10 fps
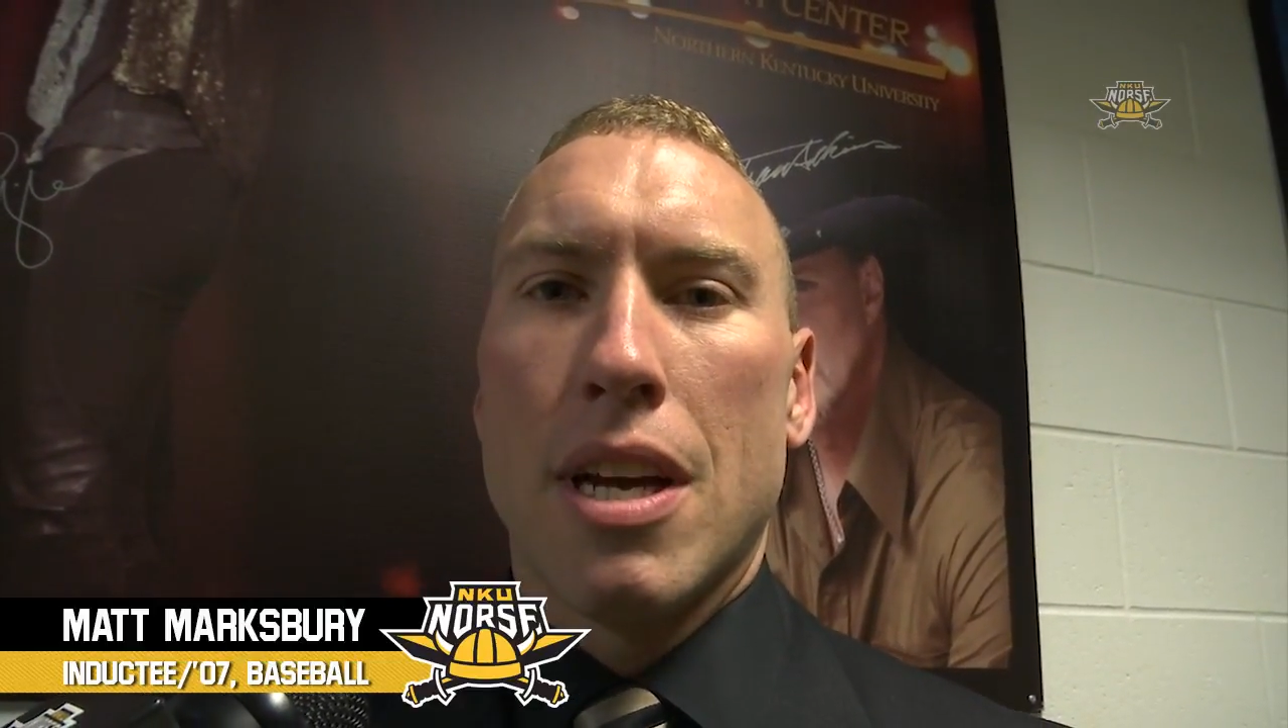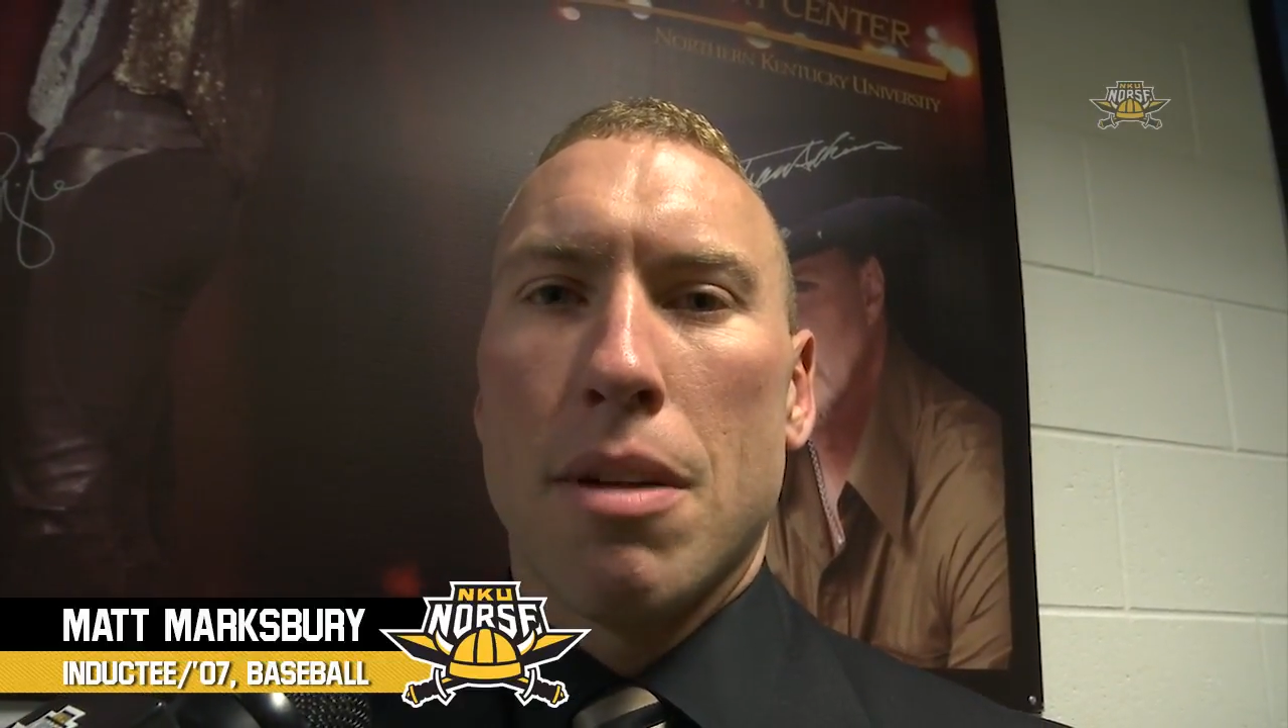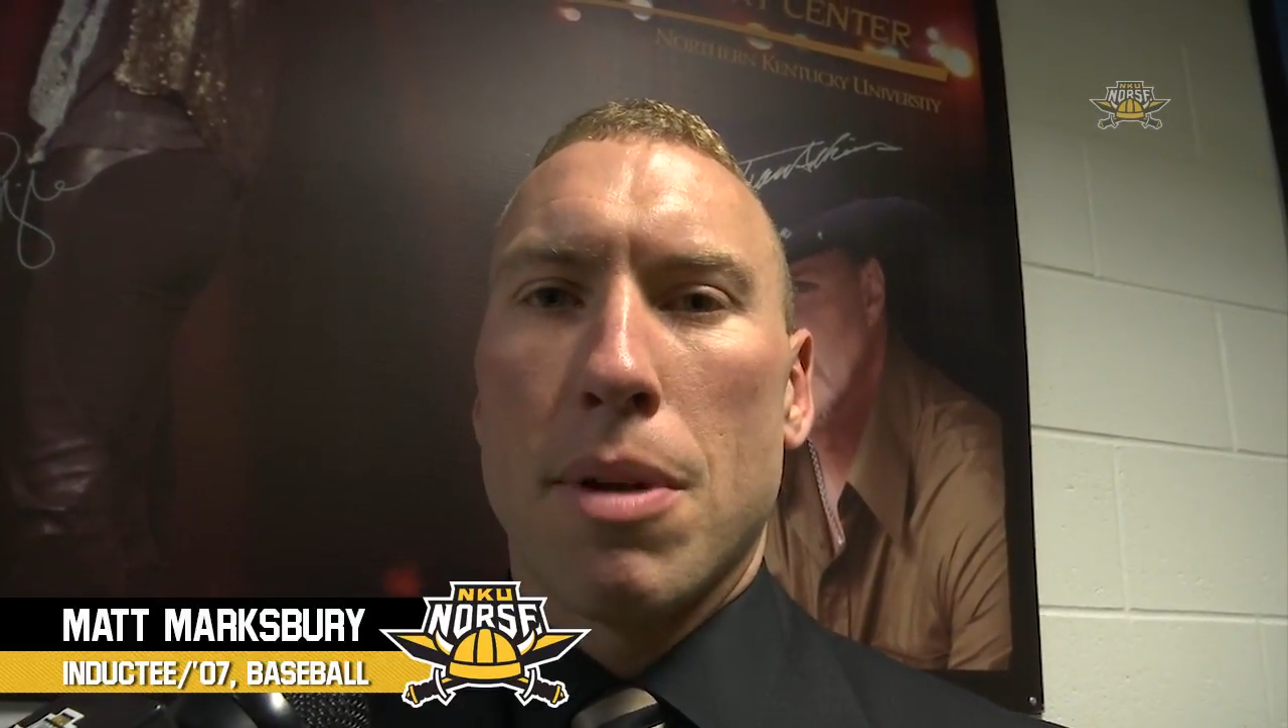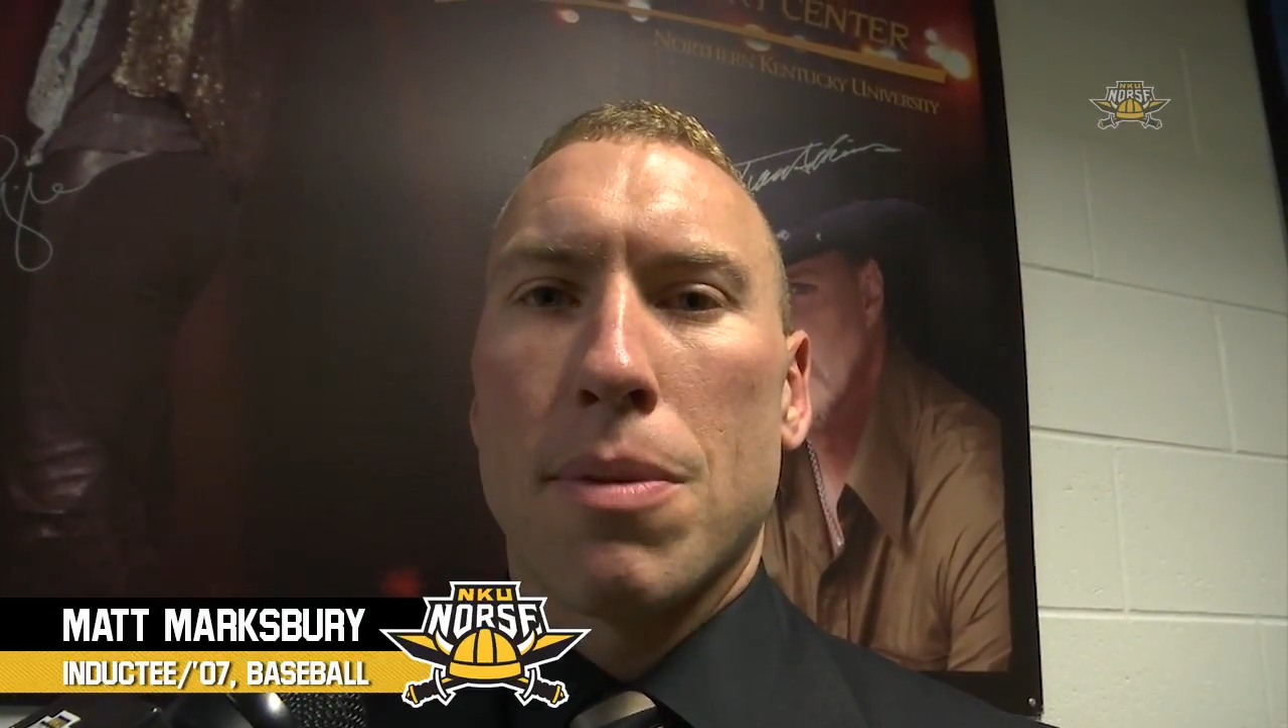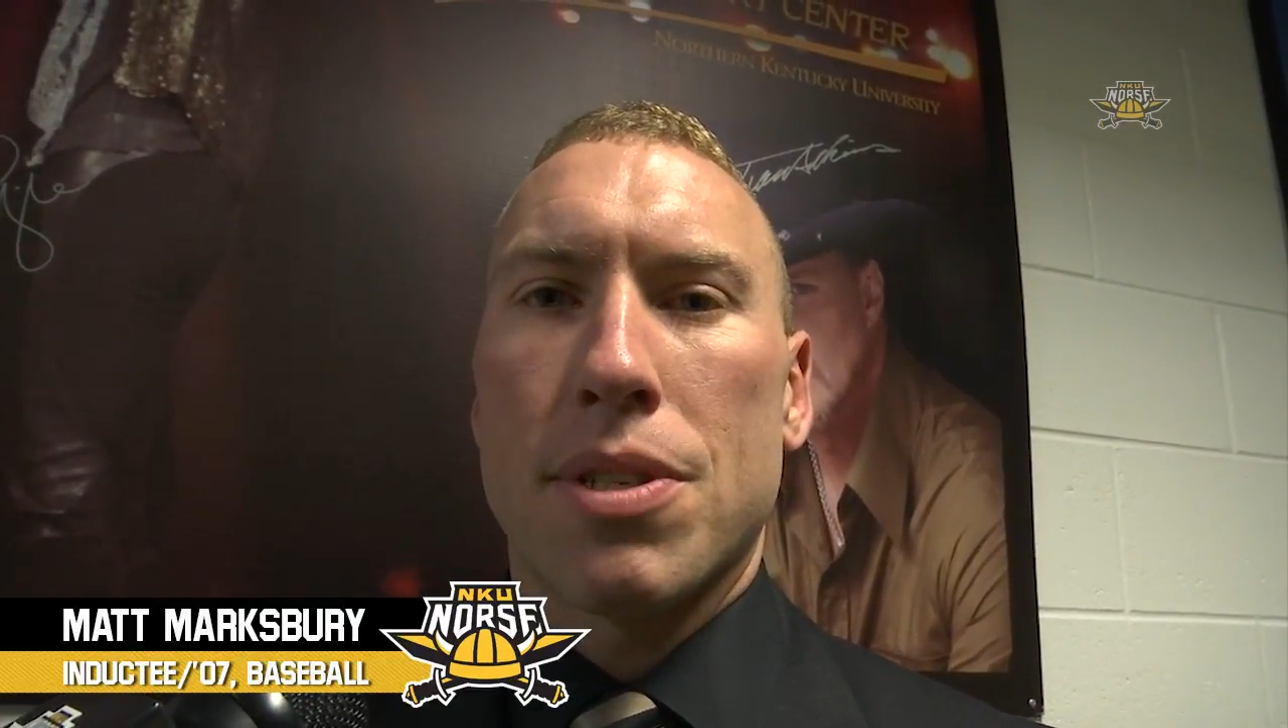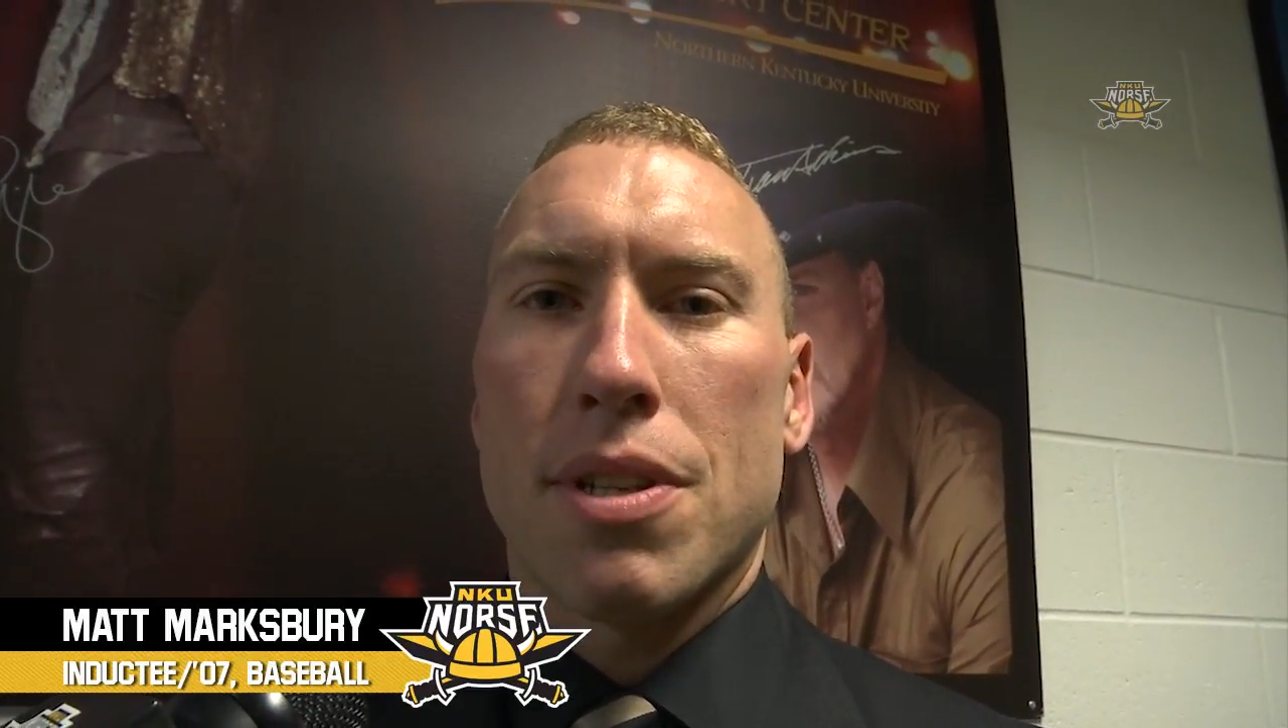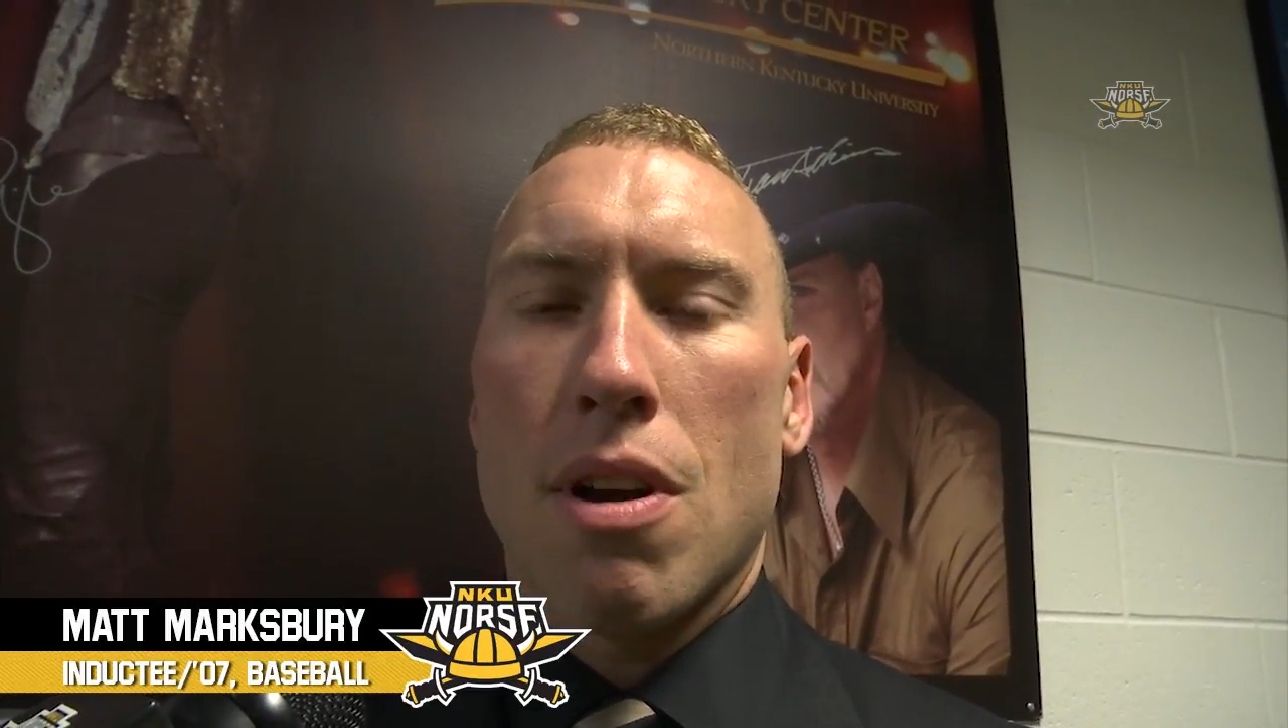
members of the